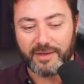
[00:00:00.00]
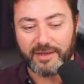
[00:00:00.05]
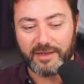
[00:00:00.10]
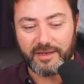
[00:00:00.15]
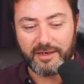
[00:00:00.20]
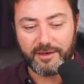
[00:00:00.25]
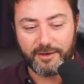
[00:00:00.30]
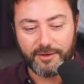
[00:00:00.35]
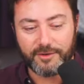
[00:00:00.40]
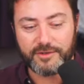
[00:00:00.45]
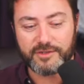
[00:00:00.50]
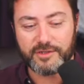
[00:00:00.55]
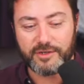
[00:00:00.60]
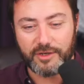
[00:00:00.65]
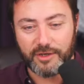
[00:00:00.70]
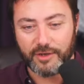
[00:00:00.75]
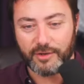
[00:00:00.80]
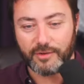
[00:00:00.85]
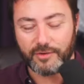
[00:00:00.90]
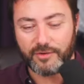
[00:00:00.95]
It looks
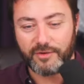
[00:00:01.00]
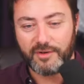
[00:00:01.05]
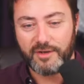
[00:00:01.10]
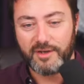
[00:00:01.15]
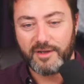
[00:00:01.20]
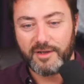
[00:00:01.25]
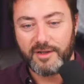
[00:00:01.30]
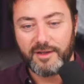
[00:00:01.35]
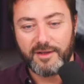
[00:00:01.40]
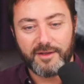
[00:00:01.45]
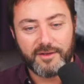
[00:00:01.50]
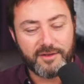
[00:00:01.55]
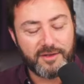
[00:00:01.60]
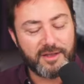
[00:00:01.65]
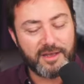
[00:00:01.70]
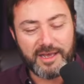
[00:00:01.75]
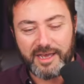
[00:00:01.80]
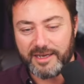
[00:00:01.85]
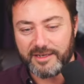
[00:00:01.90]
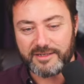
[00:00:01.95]
good.
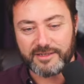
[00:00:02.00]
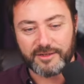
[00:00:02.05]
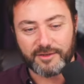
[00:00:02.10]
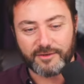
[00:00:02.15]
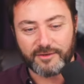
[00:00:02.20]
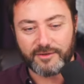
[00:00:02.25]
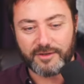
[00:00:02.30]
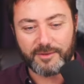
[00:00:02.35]
Excellent.